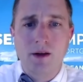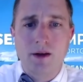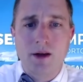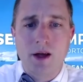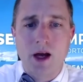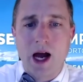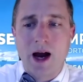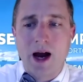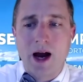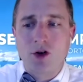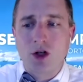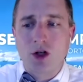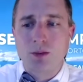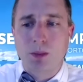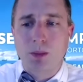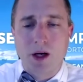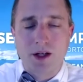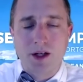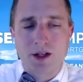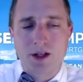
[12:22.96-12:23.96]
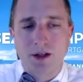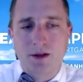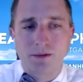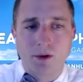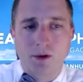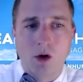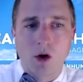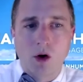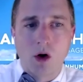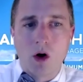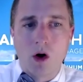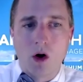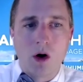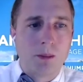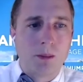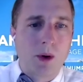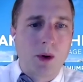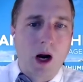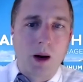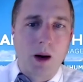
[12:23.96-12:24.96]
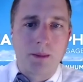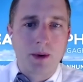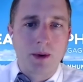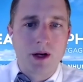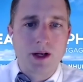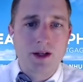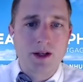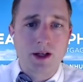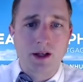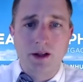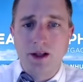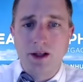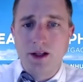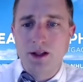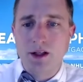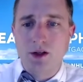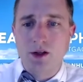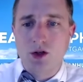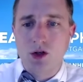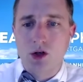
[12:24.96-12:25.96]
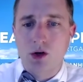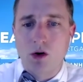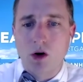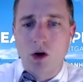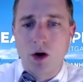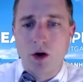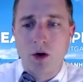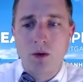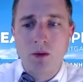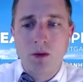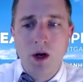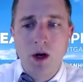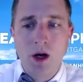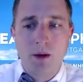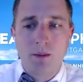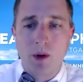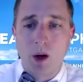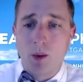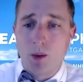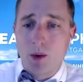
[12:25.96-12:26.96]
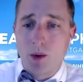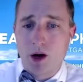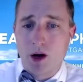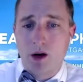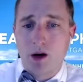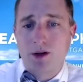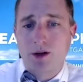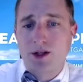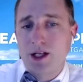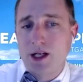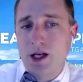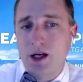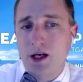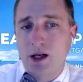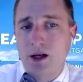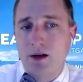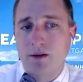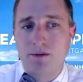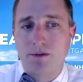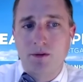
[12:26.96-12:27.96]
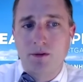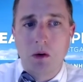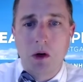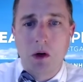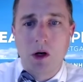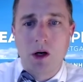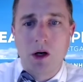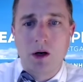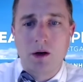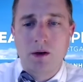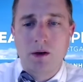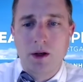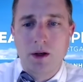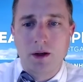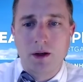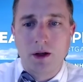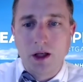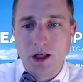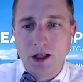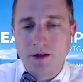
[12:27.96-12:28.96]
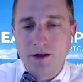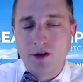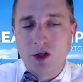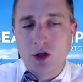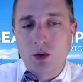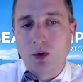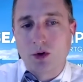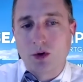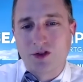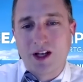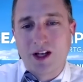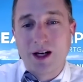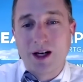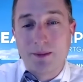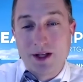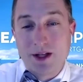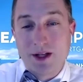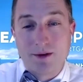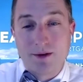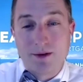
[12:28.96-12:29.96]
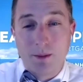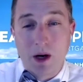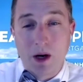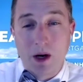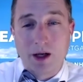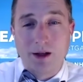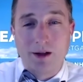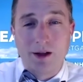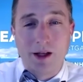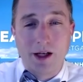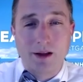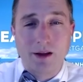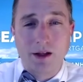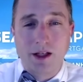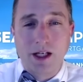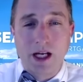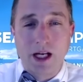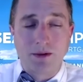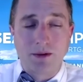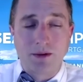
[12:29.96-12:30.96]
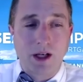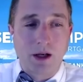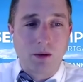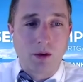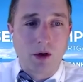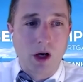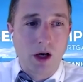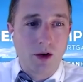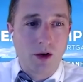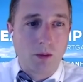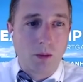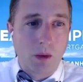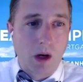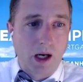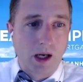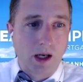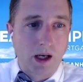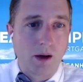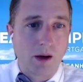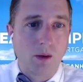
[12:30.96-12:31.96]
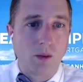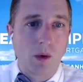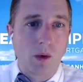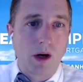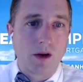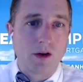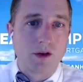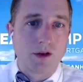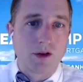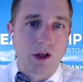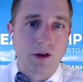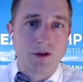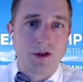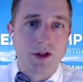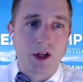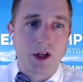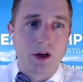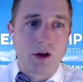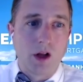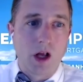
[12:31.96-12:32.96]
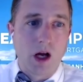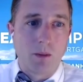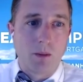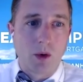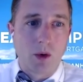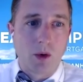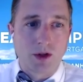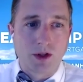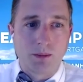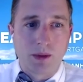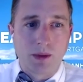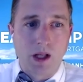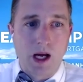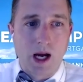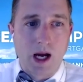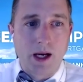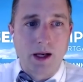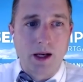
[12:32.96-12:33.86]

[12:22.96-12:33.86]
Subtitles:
average prices for all properties, at least in Toronto, but we are seeing it for individual segments of the market, like the downtown condo market, where there's all of a sudden a lot more supply.